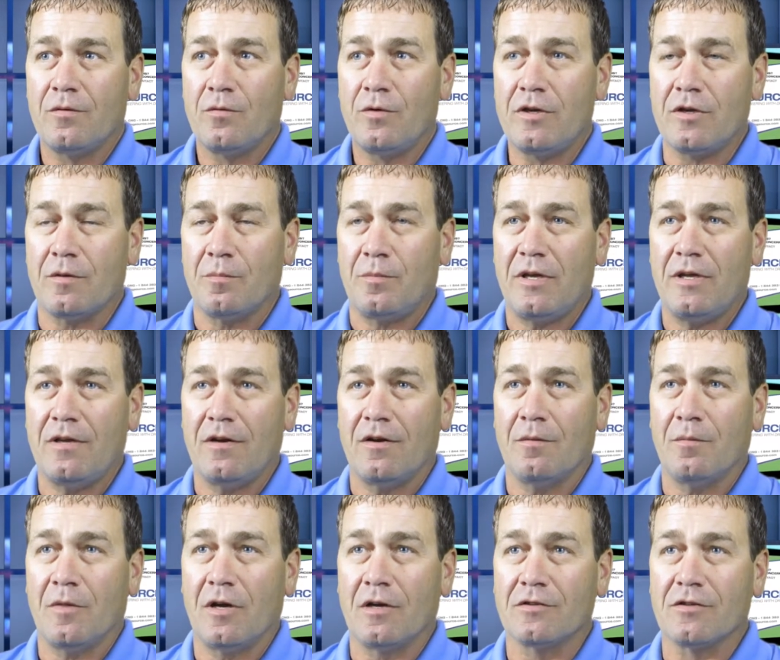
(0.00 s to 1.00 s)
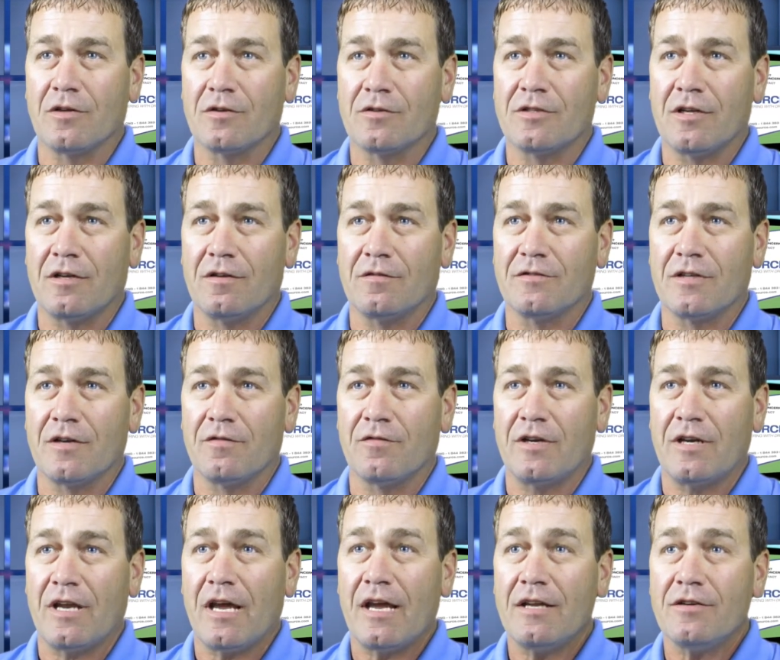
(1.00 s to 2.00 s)
We compete amongst ourselves
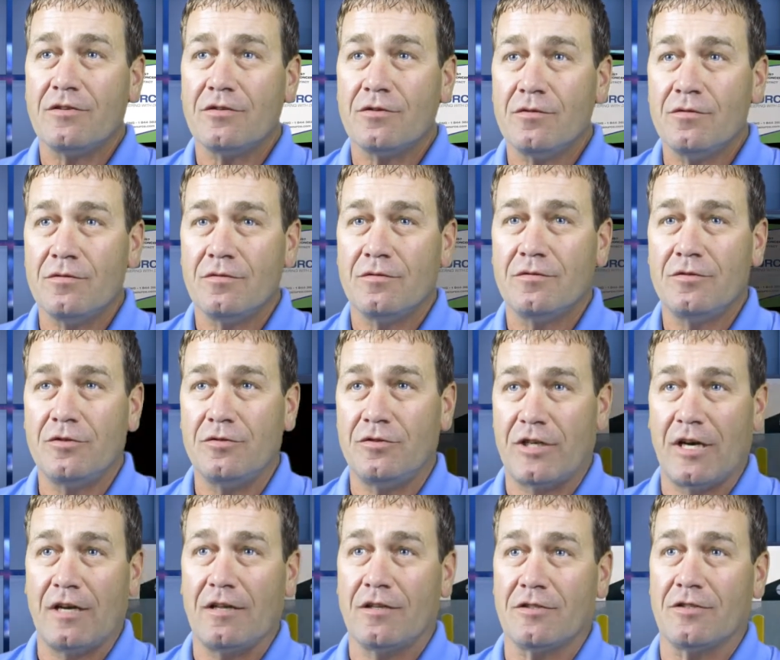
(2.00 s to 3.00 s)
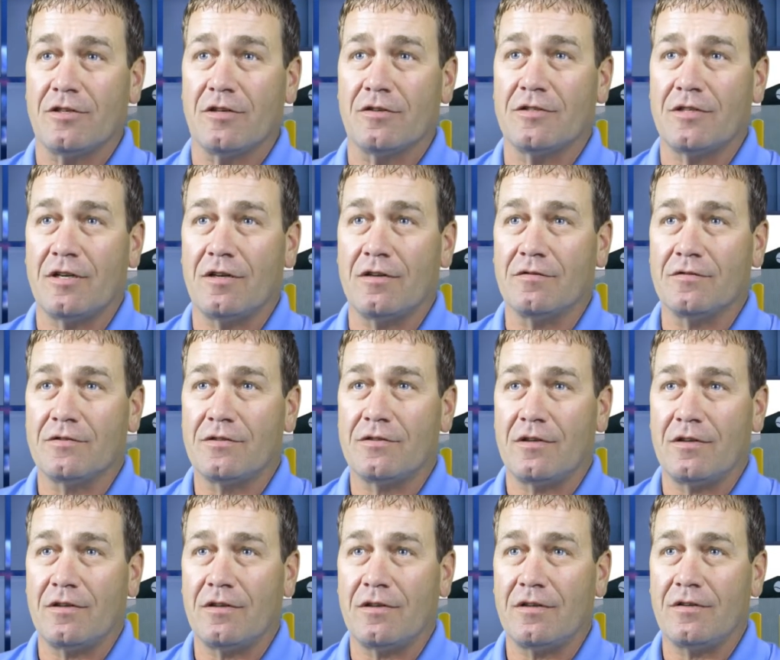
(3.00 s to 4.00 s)
every day to challenge
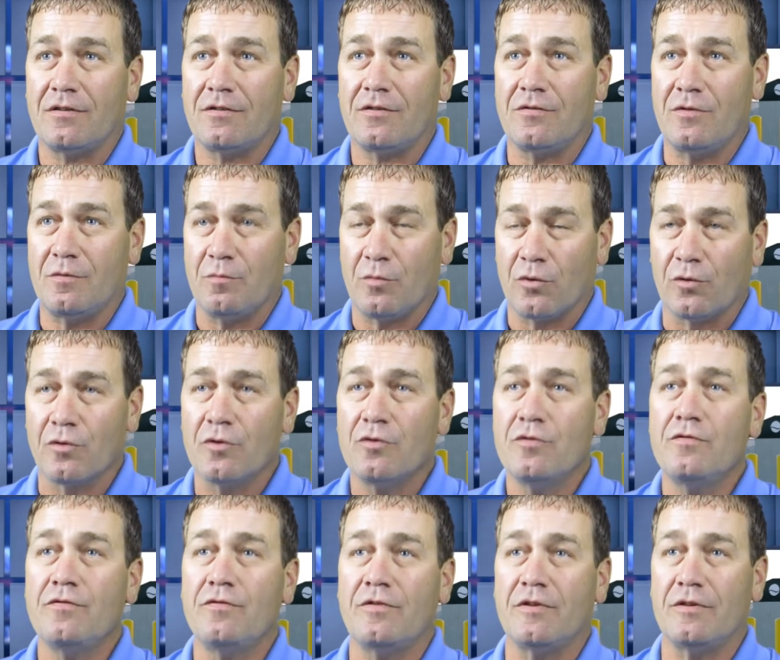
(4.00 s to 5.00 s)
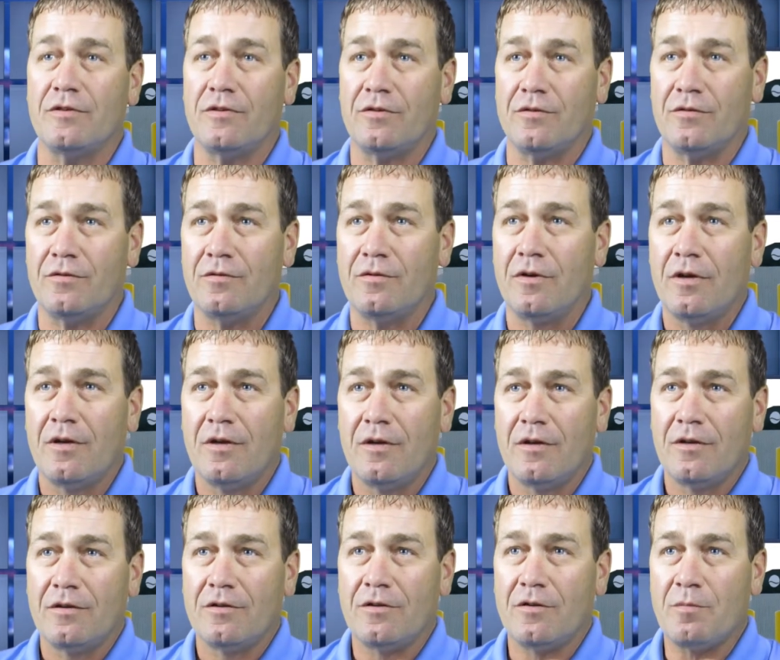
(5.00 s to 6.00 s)
ourselves, to improve and to
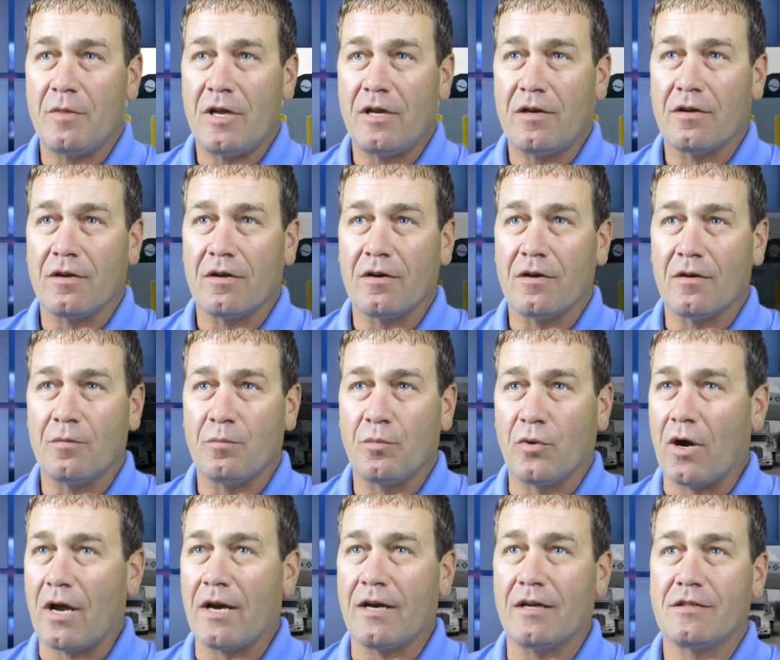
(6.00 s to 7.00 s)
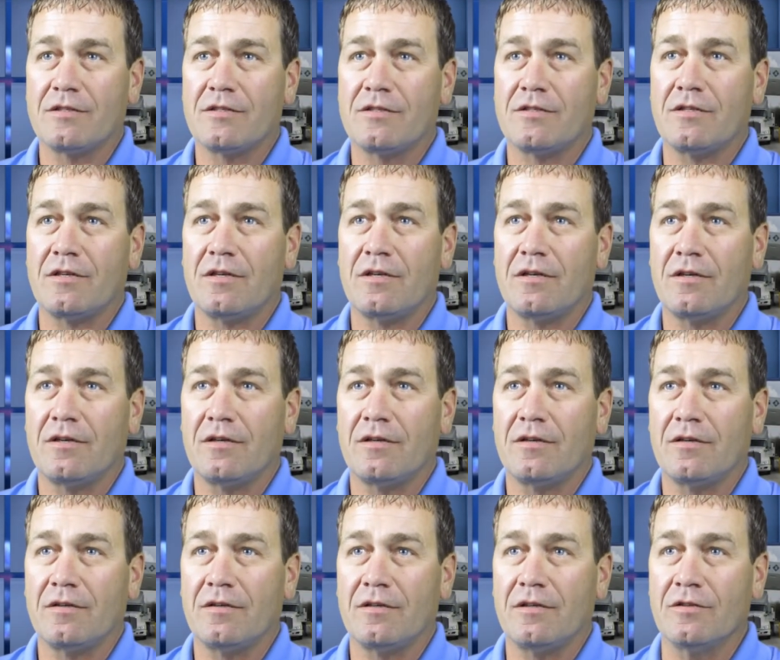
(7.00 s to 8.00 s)
make our products
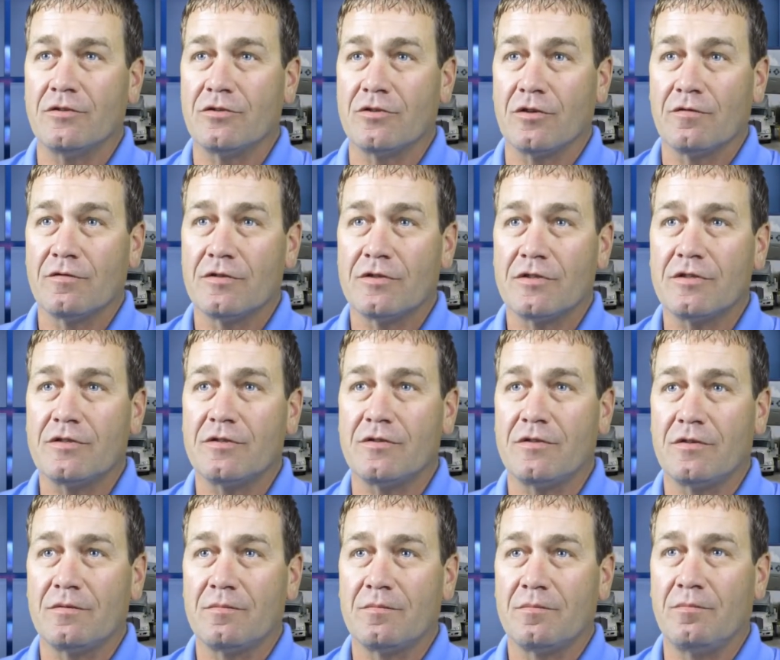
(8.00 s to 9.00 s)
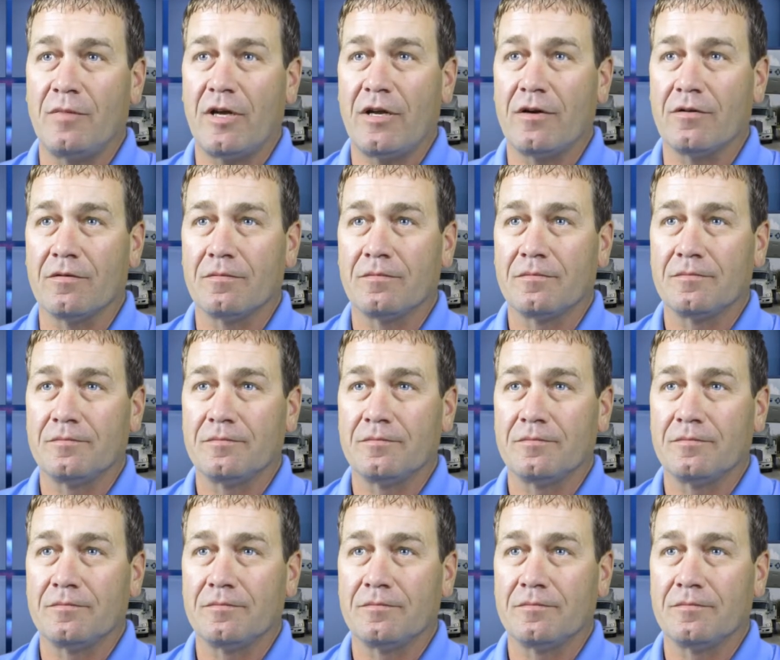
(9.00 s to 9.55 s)
and services better.